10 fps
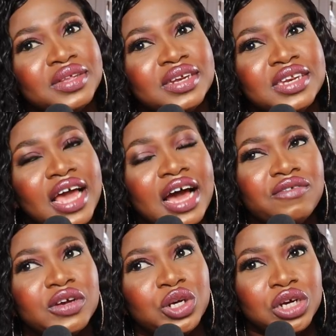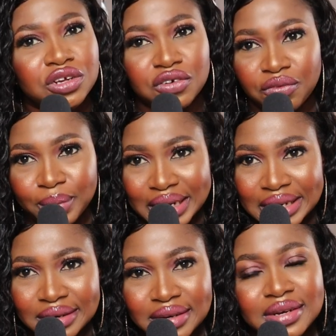they have a change of
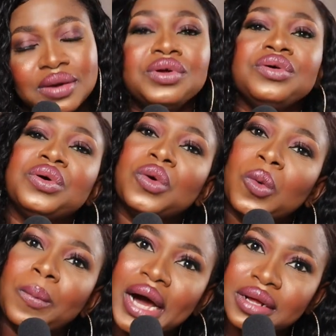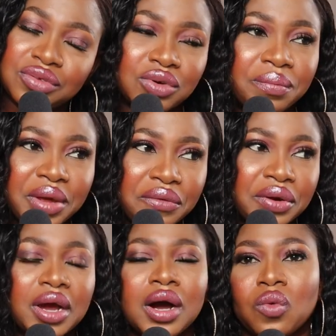mind. They want to go back to
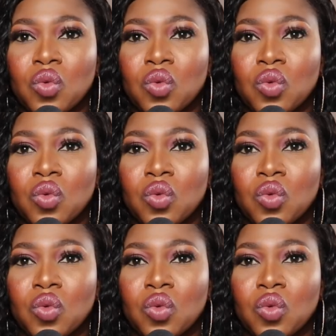America,